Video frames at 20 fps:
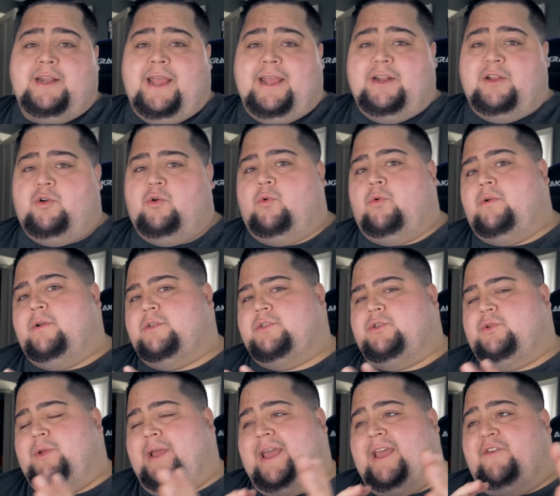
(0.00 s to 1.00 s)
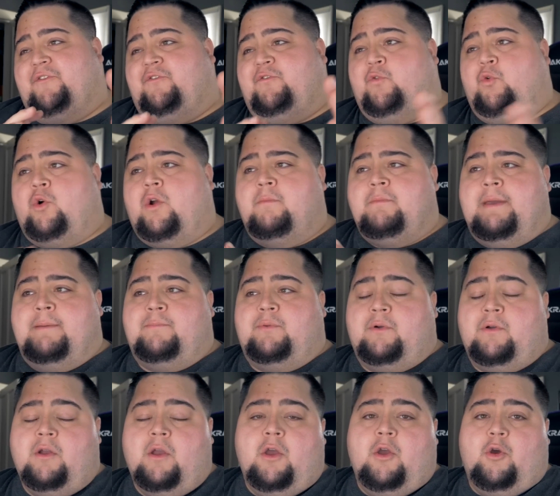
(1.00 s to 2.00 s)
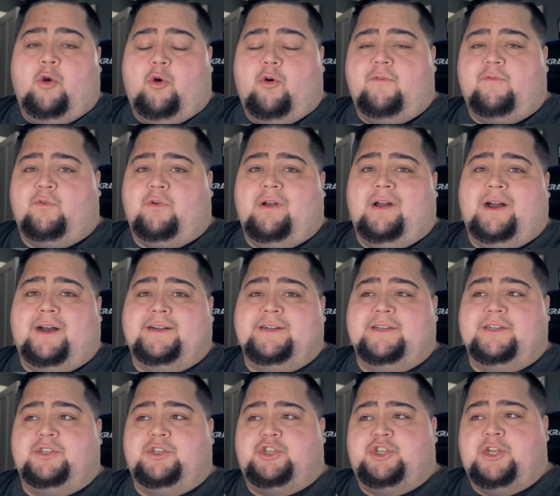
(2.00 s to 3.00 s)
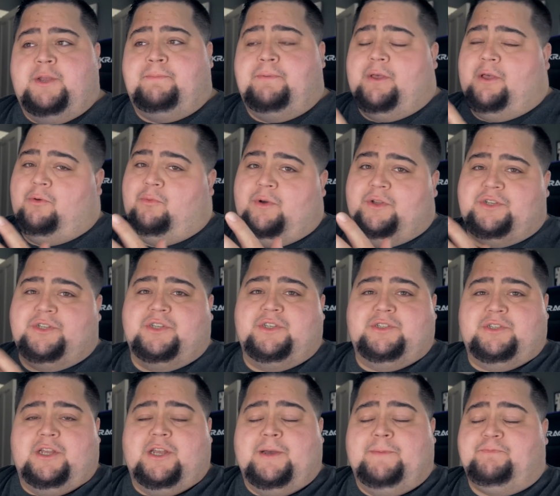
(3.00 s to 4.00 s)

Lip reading: And according to a forum member over on ChipHell, which is